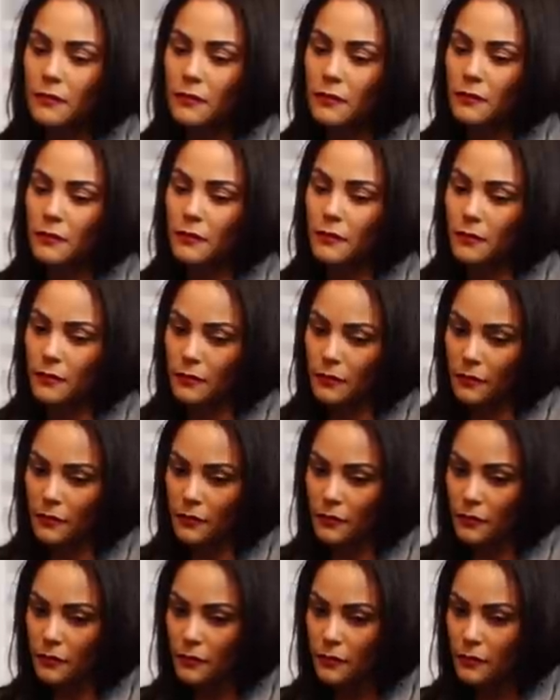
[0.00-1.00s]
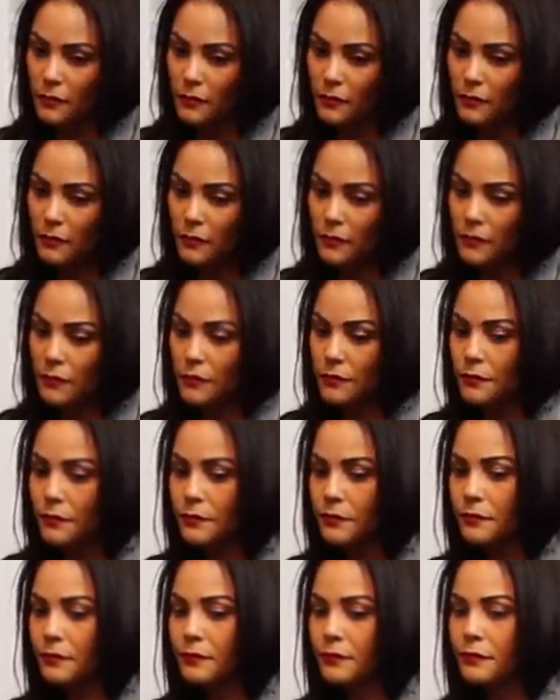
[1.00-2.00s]

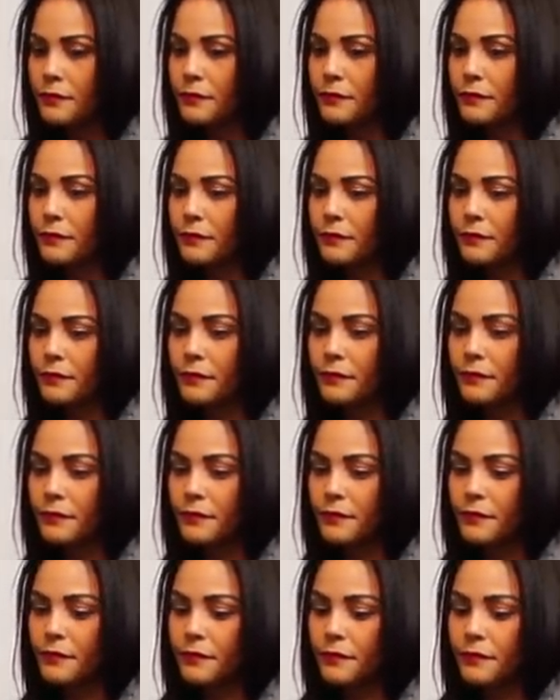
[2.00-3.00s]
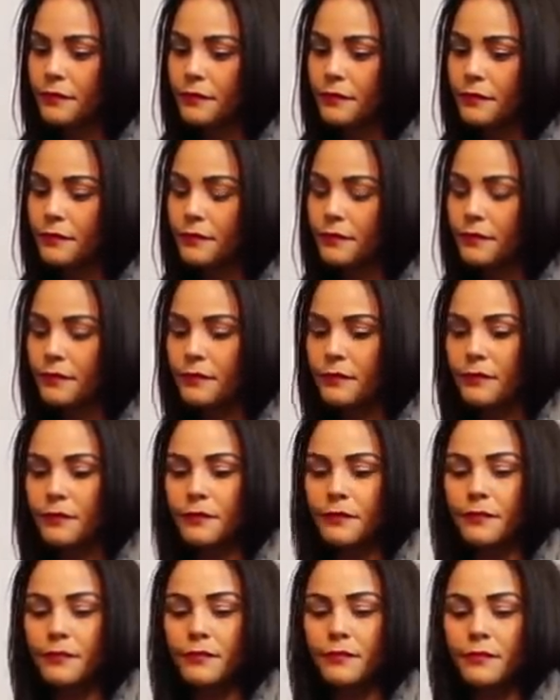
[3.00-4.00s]

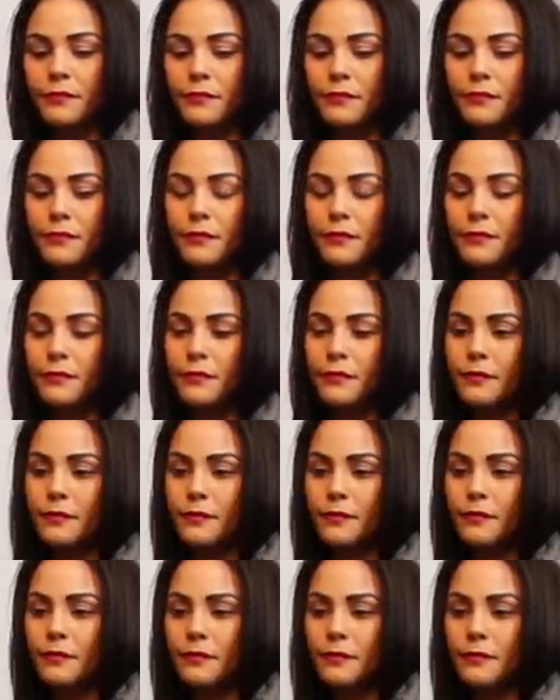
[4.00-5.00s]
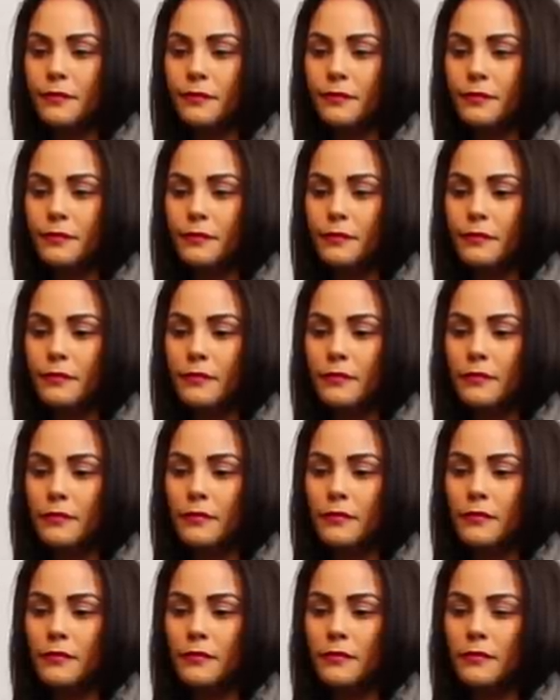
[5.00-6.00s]
The person shown says nothing.